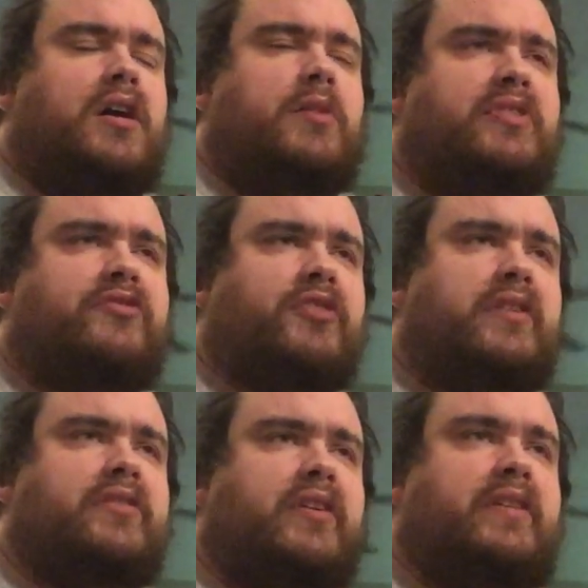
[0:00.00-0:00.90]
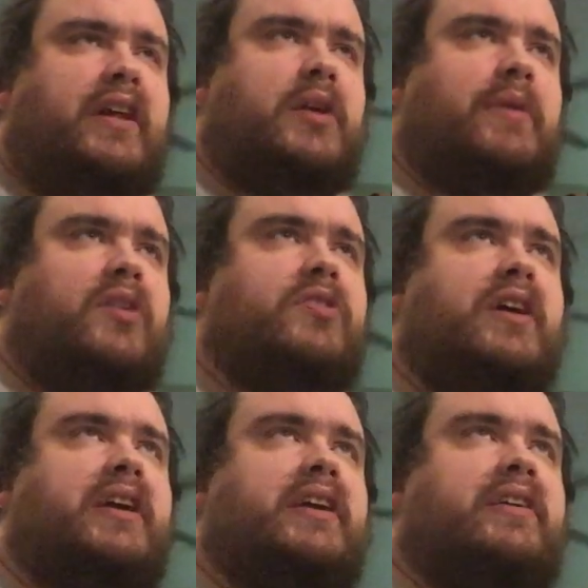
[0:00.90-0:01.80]
His friends all tell him how
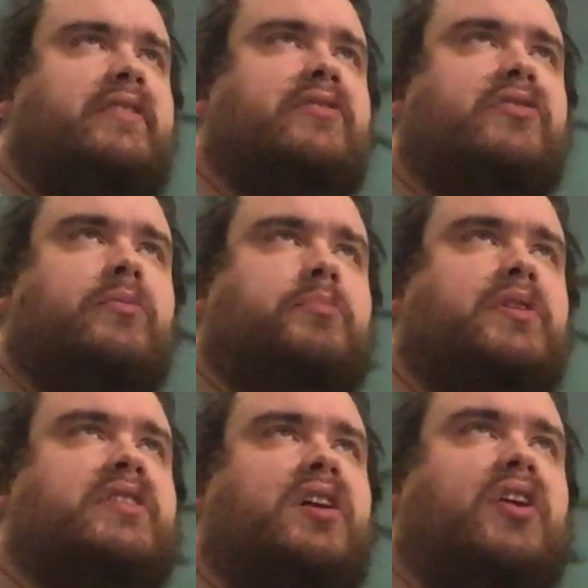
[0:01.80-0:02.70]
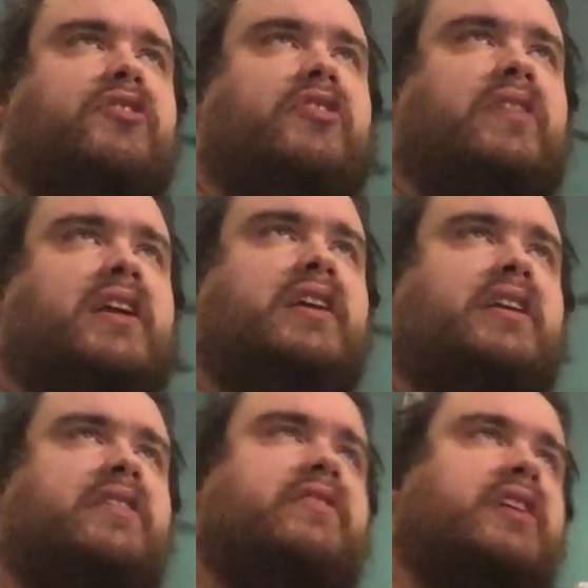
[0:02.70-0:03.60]
great he is, but also that he
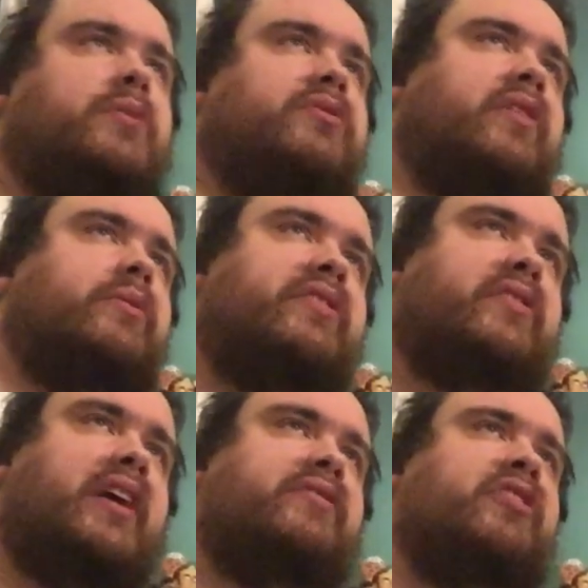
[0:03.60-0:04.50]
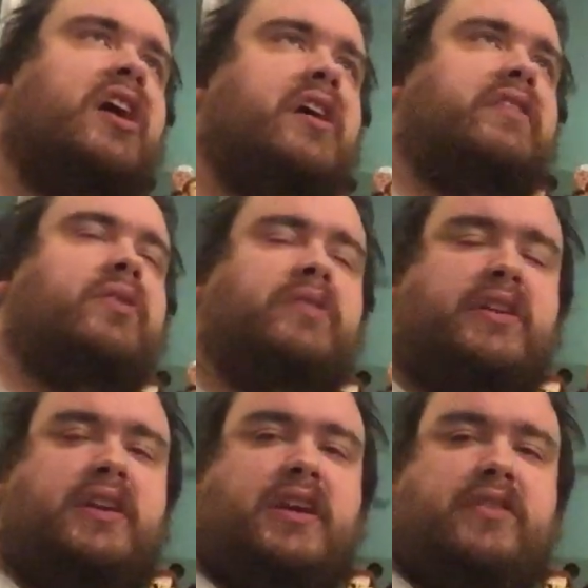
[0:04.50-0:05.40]
needs to kind of move on with his life. The only
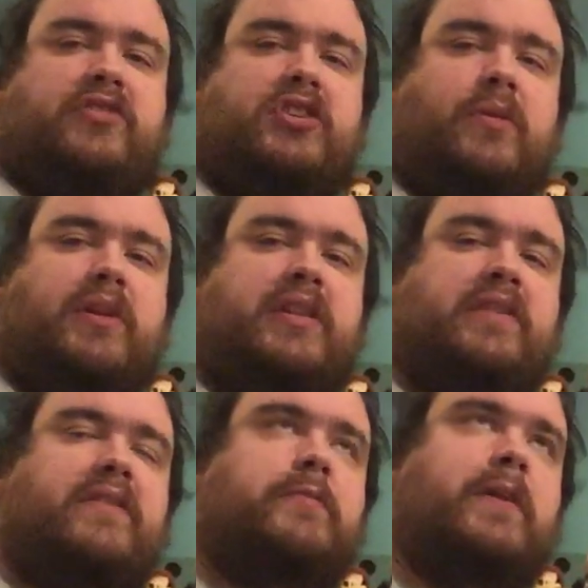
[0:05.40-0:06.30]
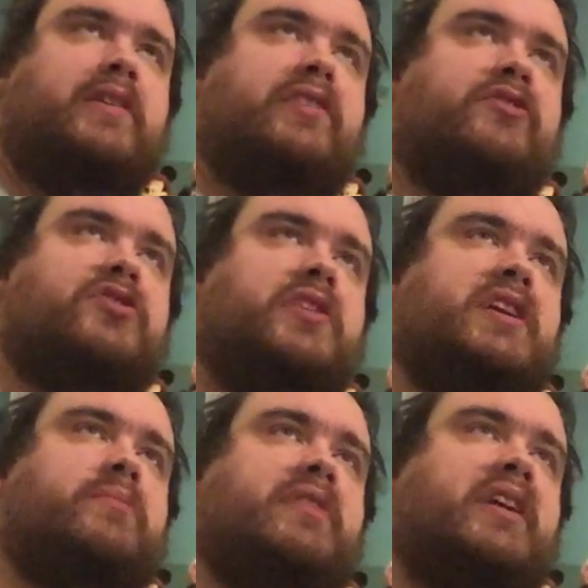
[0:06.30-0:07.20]
thing he has to go on that's inspiring his
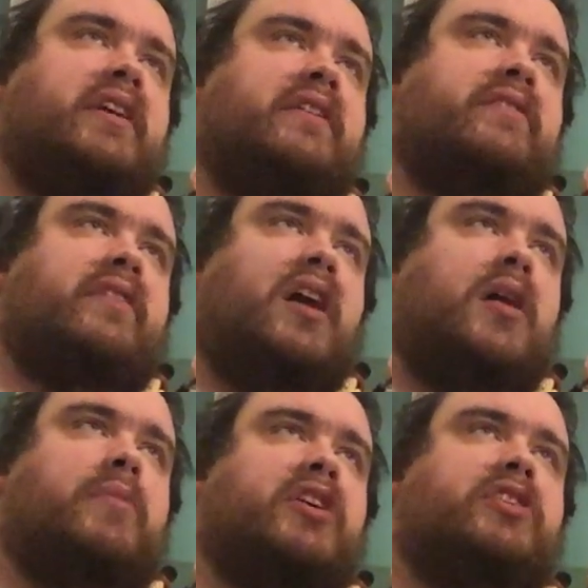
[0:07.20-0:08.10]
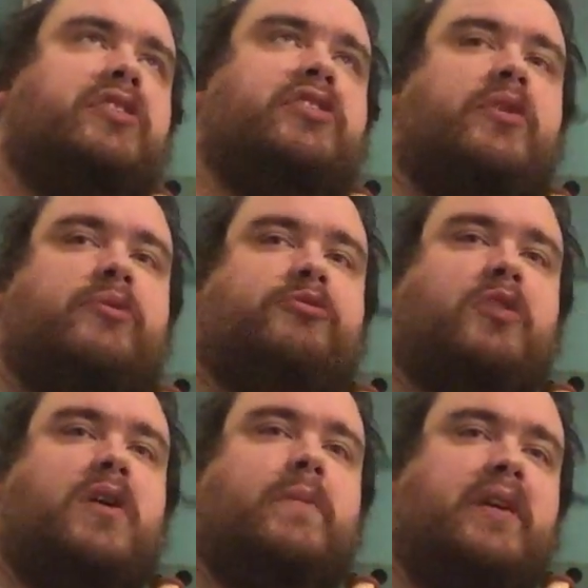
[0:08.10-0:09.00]
dream is a good note
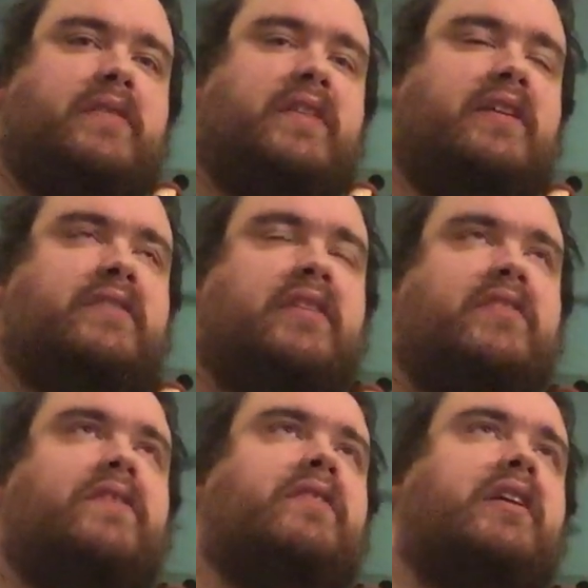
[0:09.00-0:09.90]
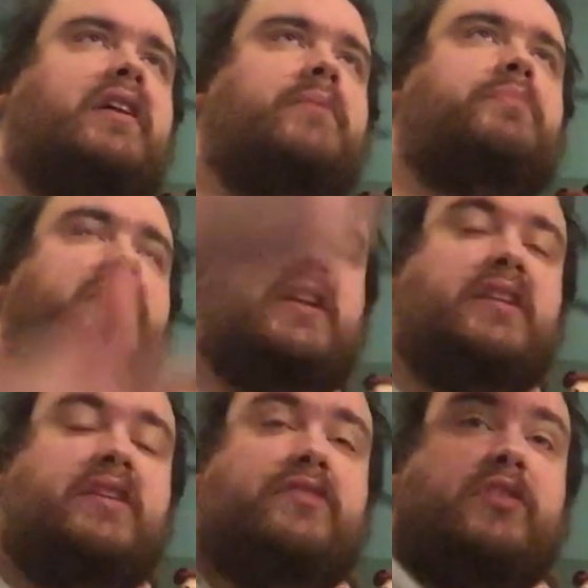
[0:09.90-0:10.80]
from the Stephen Sondheim, played in
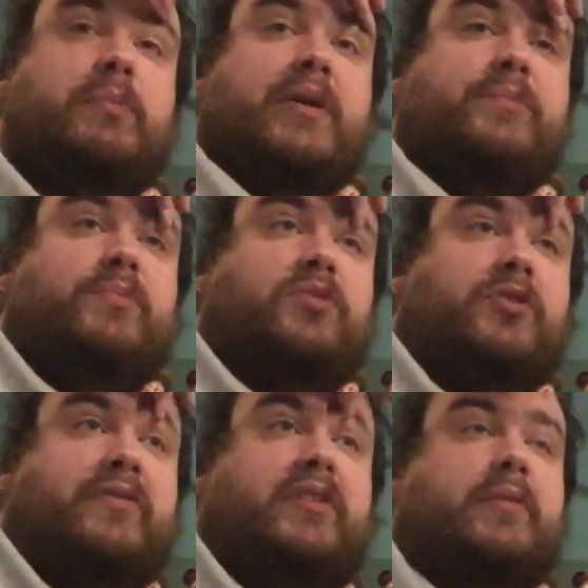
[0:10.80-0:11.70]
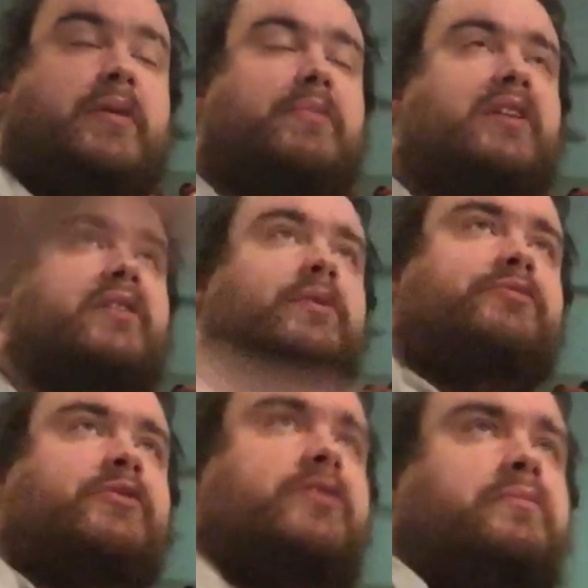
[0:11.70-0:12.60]
this film terrifically by Bradley
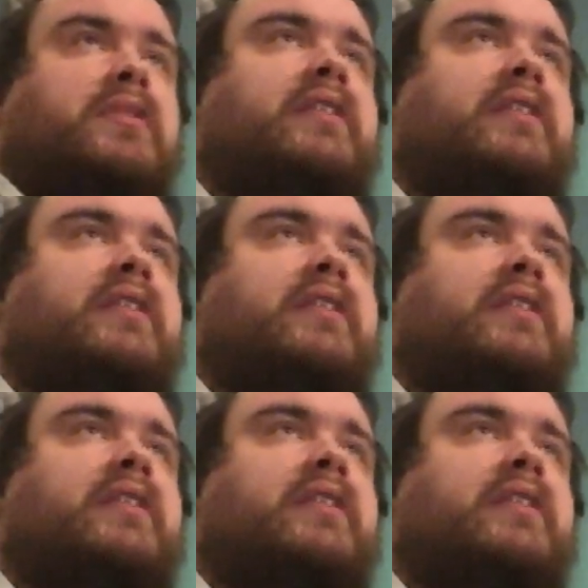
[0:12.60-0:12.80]
Whitford.